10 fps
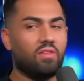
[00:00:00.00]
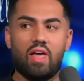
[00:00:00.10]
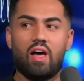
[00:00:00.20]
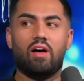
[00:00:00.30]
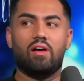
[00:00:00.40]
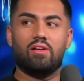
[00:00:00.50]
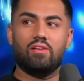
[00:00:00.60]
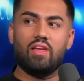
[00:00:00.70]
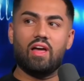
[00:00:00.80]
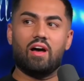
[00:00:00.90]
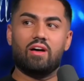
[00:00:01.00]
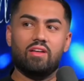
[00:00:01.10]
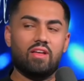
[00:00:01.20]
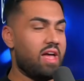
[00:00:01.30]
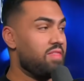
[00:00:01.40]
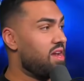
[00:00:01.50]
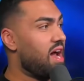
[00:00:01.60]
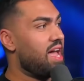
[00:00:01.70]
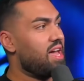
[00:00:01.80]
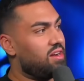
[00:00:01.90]
Yeah. And then
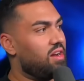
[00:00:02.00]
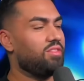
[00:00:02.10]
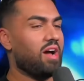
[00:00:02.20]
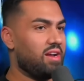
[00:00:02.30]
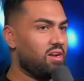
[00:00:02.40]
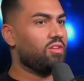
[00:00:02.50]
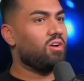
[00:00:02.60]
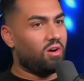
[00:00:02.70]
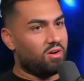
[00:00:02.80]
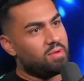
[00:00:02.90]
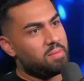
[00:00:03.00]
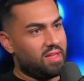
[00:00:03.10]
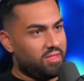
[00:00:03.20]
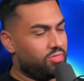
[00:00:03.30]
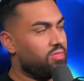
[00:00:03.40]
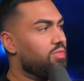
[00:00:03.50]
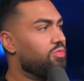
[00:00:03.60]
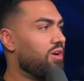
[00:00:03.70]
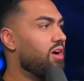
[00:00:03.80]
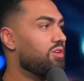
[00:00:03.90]
I had another I had another R M I paid
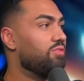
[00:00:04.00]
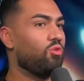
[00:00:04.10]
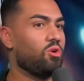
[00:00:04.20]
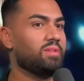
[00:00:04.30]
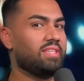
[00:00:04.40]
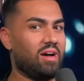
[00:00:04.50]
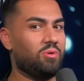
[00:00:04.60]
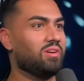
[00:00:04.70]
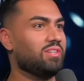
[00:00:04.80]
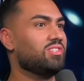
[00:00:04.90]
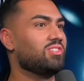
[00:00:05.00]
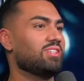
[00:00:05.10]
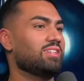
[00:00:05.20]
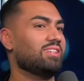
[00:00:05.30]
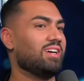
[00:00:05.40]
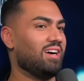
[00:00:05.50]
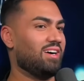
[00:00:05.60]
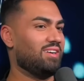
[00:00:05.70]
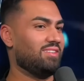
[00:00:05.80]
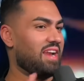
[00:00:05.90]
three hundred for, but that was uh,